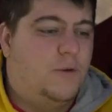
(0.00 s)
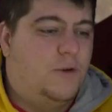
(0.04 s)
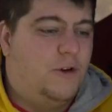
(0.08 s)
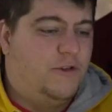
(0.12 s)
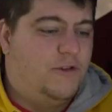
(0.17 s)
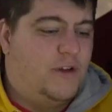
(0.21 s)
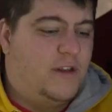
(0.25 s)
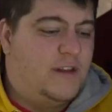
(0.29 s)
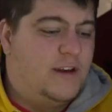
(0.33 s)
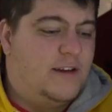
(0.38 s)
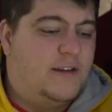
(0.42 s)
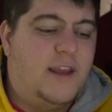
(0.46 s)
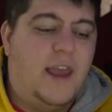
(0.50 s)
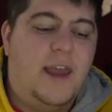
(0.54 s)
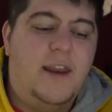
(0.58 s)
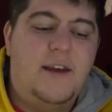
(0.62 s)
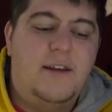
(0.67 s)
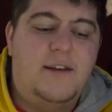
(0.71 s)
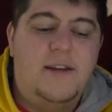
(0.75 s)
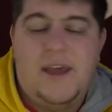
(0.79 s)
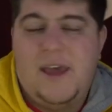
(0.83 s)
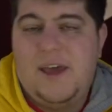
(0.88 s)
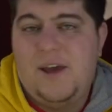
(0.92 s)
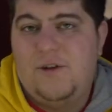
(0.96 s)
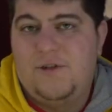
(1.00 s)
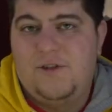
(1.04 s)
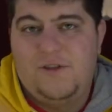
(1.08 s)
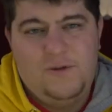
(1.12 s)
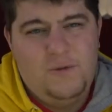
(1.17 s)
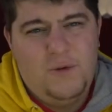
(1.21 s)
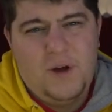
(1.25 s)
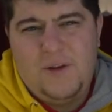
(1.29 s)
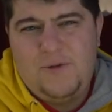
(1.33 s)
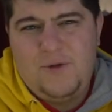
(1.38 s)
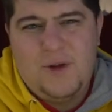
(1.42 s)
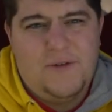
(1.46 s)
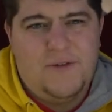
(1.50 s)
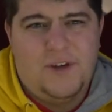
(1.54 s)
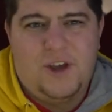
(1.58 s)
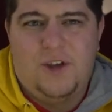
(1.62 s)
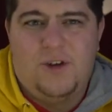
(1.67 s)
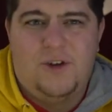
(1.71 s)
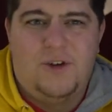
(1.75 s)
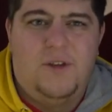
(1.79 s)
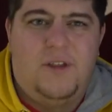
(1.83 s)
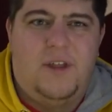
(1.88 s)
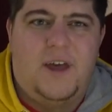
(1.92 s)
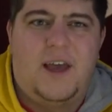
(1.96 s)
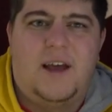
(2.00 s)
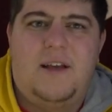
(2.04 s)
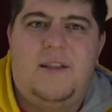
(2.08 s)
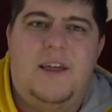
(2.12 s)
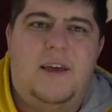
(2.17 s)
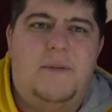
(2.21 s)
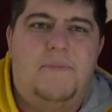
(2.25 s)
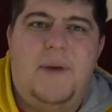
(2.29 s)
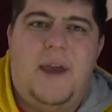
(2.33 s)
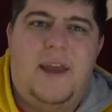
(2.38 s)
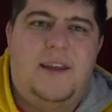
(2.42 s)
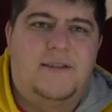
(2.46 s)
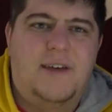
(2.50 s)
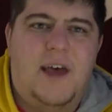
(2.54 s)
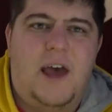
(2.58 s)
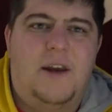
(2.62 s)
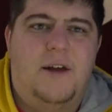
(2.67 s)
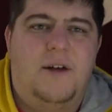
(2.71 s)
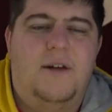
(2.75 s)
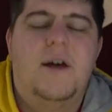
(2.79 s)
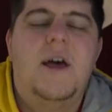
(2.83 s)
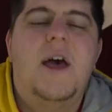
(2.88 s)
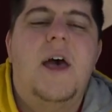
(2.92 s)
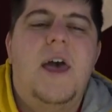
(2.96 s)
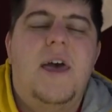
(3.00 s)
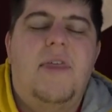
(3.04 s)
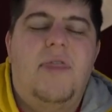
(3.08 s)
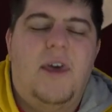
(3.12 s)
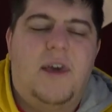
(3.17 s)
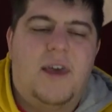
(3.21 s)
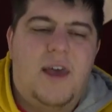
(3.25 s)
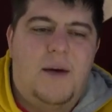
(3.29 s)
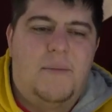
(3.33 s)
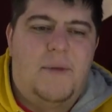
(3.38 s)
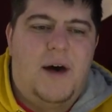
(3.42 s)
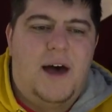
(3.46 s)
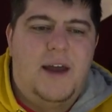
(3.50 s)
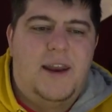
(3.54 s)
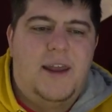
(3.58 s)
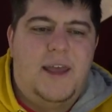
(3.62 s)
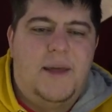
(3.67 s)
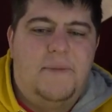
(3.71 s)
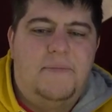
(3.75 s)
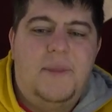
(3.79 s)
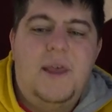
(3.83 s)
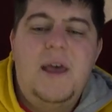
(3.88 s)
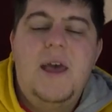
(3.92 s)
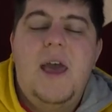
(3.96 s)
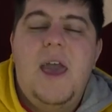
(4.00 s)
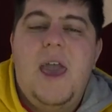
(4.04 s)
whether it's on the day to day or just whenever you have a good like clickbait title that come on in.